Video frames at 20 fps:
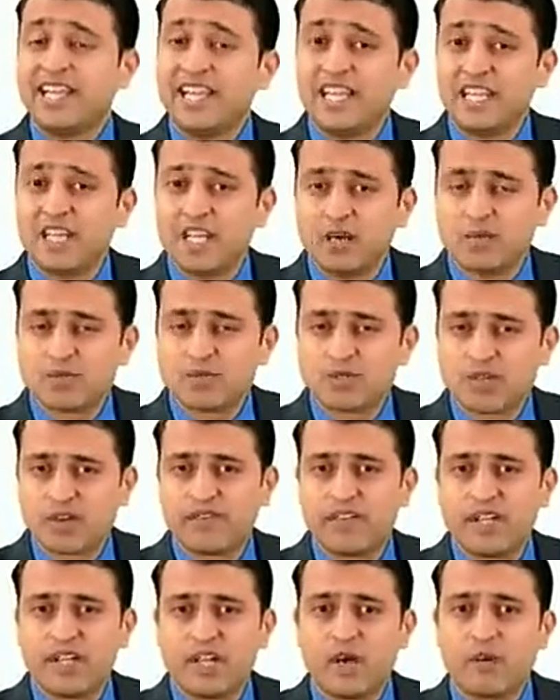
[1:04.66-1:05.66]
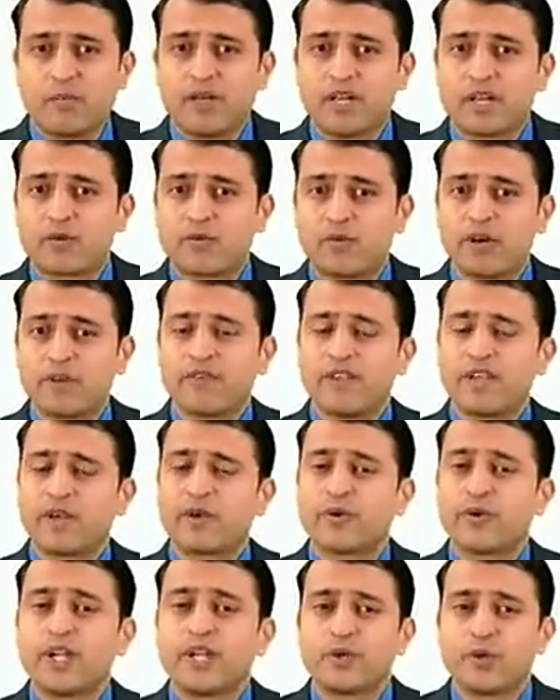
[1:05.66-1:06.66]
in terms of denominator, what we are
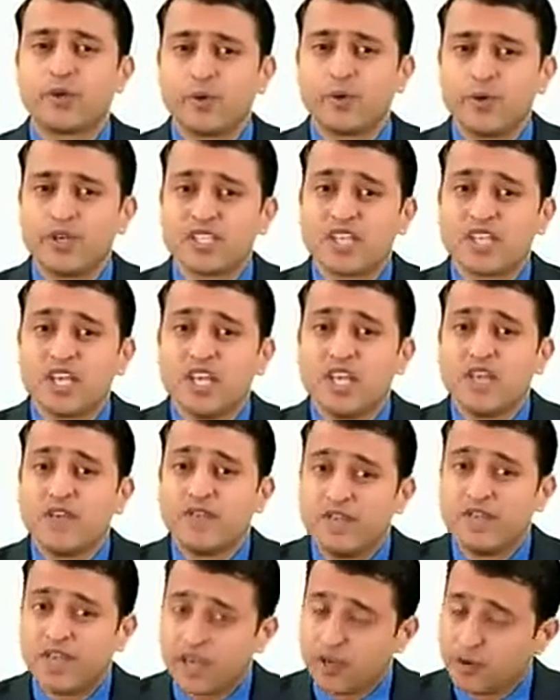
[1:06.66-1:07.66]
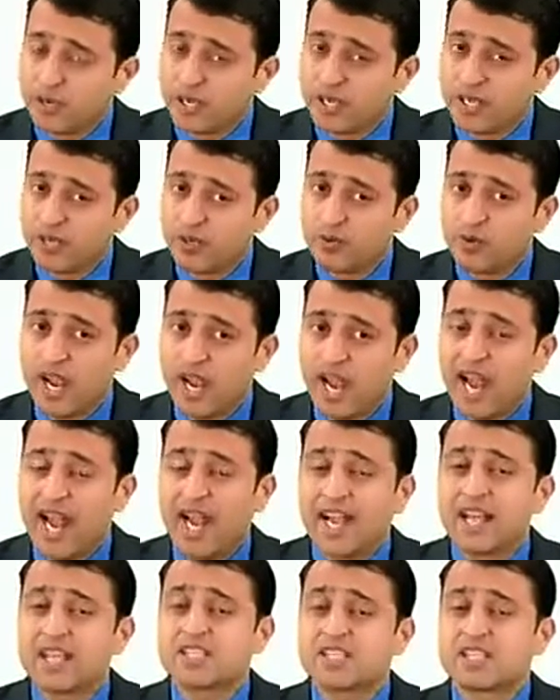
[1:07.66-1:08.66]
going to do is, we are going to
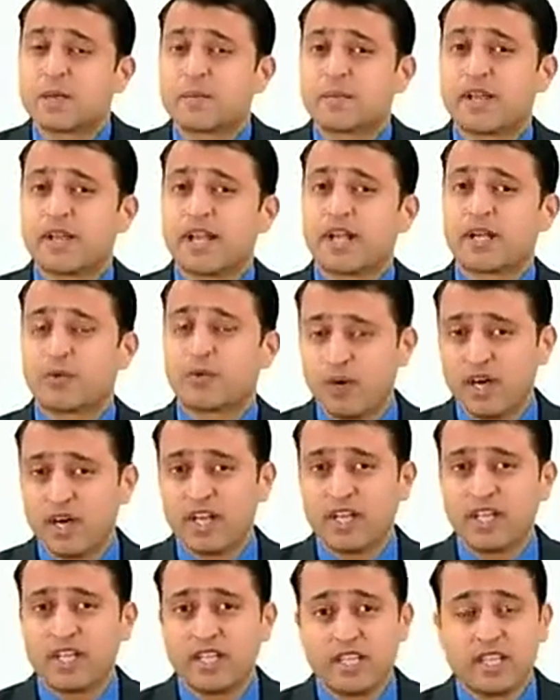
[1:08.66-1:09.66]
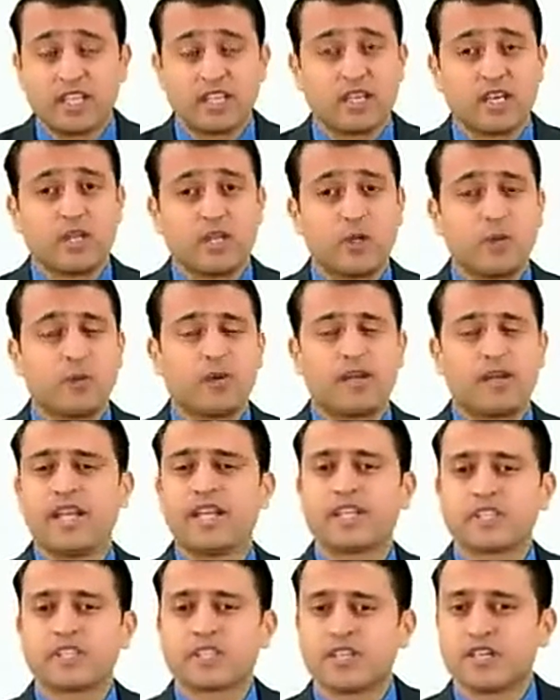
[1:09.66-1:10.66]
add and subtract 1 in the
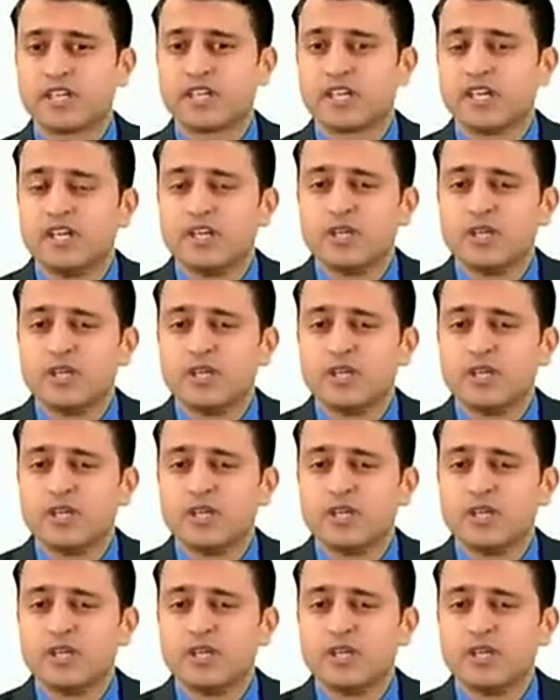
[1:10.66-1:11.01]
numerator.